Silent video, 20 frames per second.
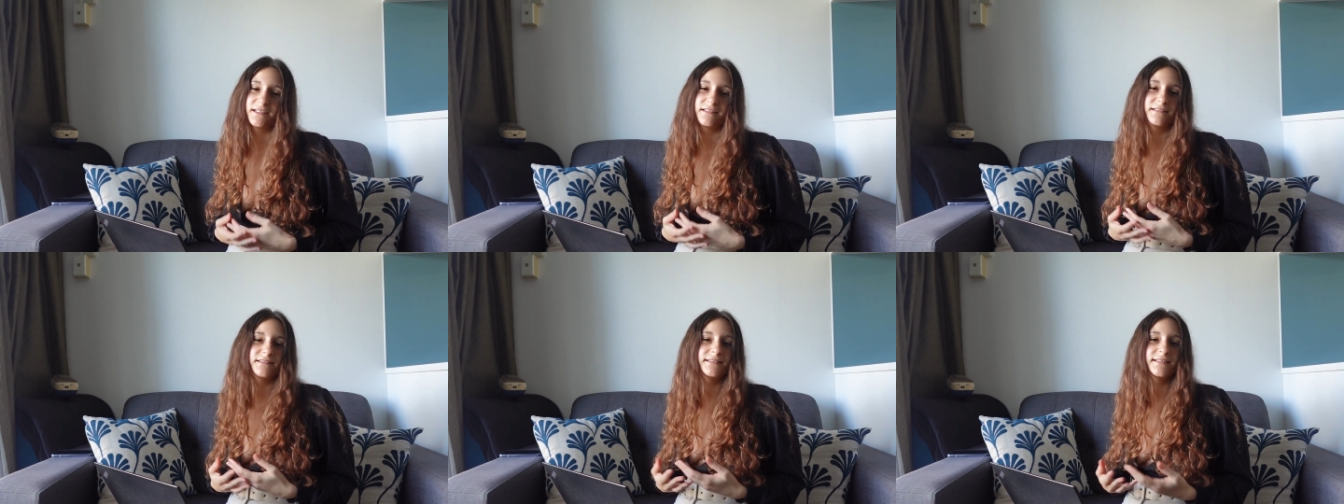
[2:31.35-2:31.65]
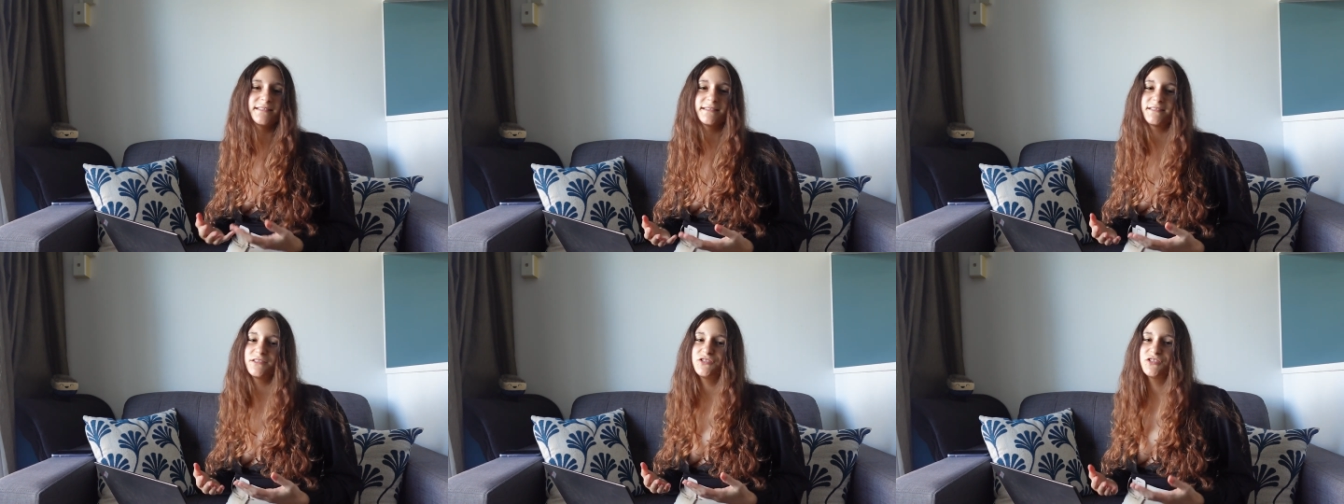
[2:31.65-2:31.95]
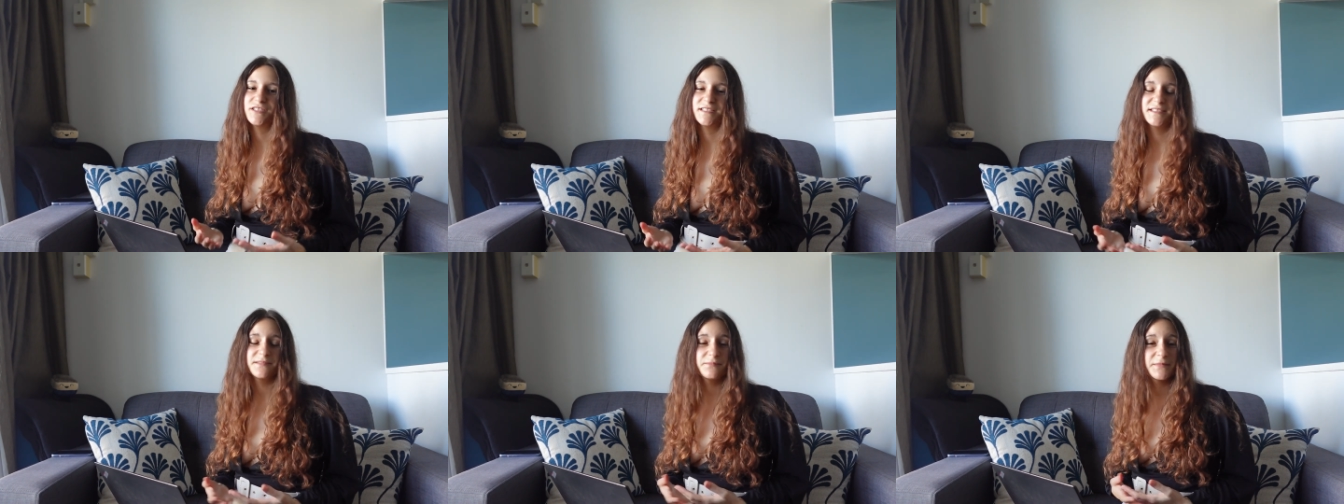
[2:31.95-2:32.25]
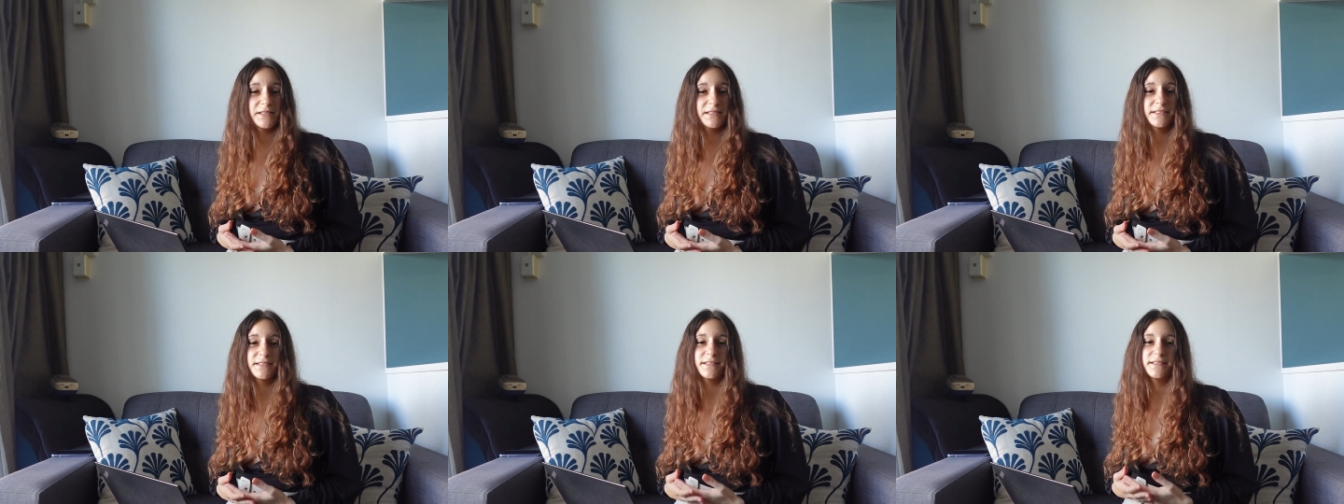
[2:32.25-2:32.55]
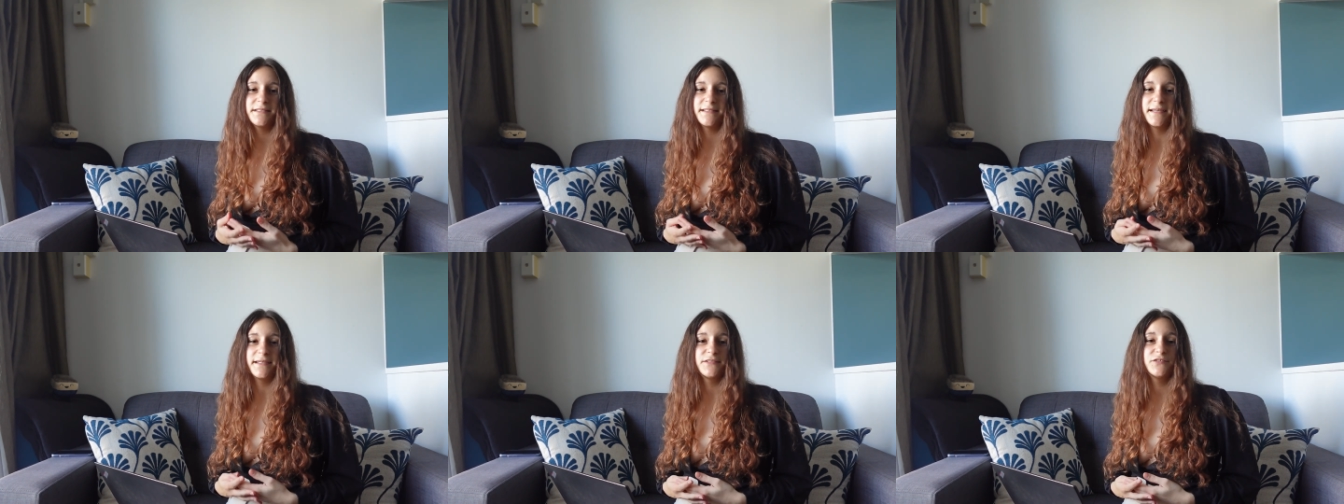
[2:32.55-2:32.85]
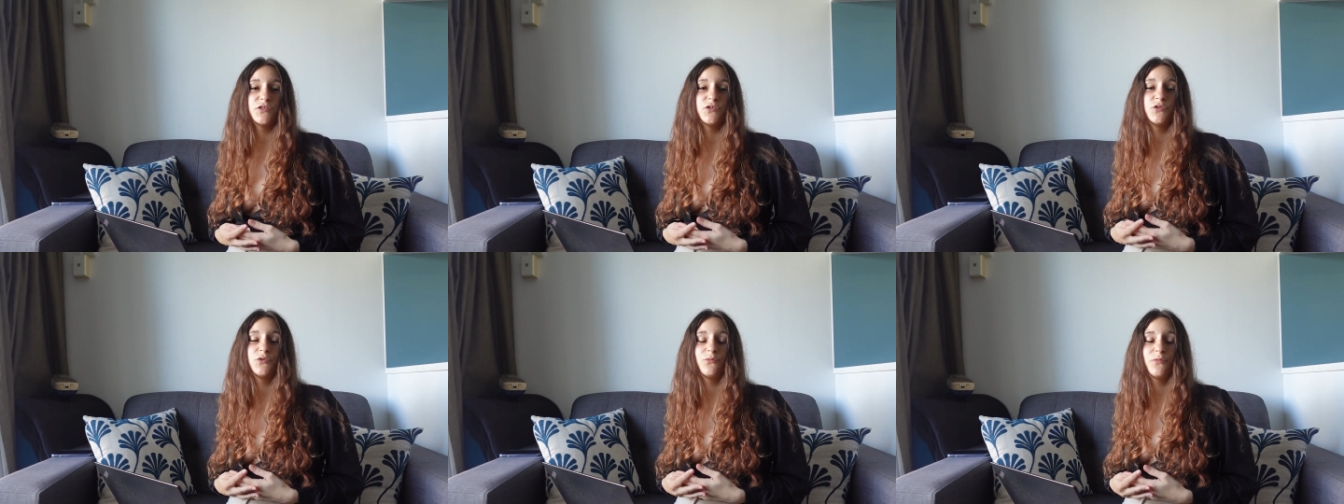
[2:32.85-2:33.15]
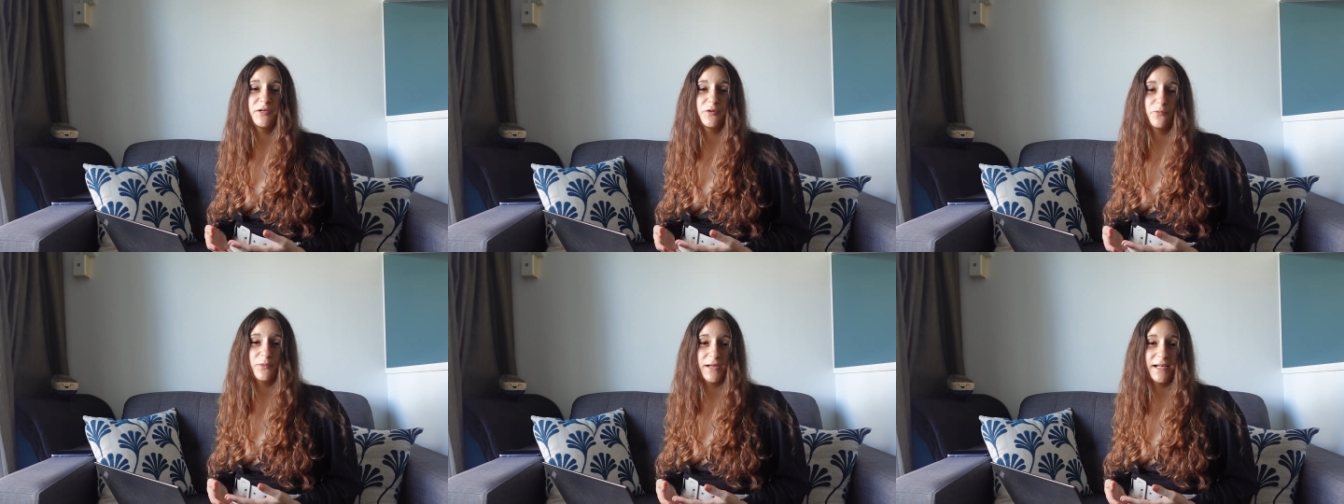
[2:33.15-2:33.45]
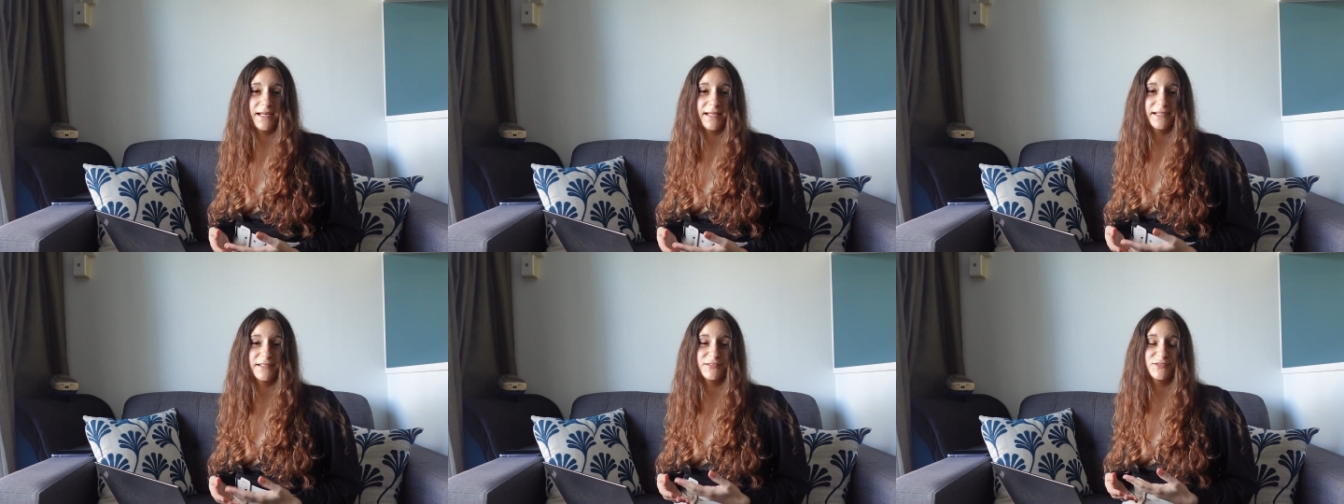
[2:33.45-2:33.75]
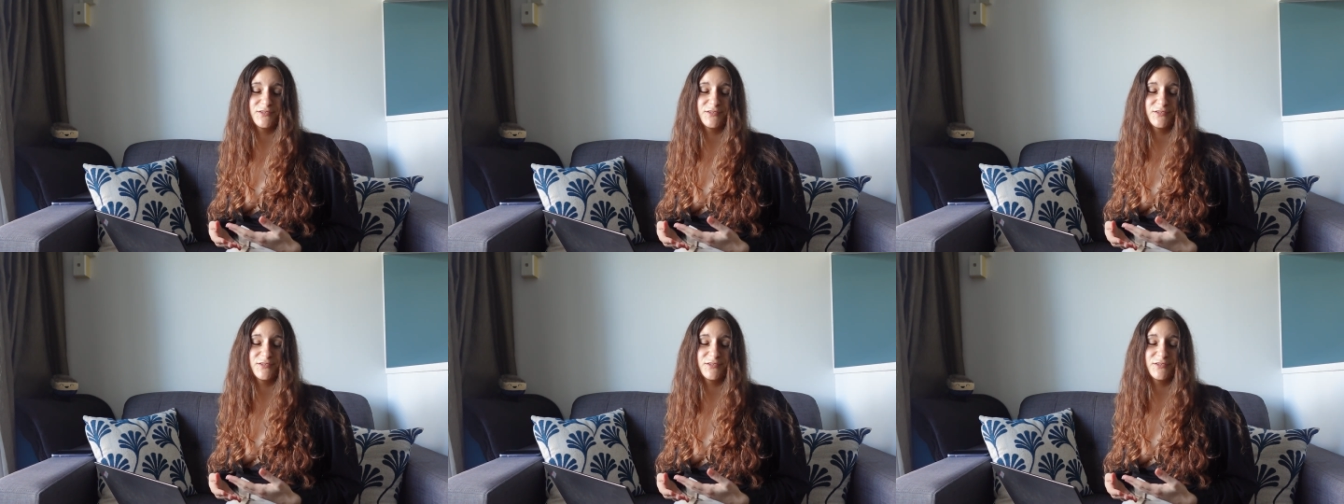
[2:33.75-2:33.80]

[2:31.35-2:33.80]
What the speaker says: This just means that you will be willing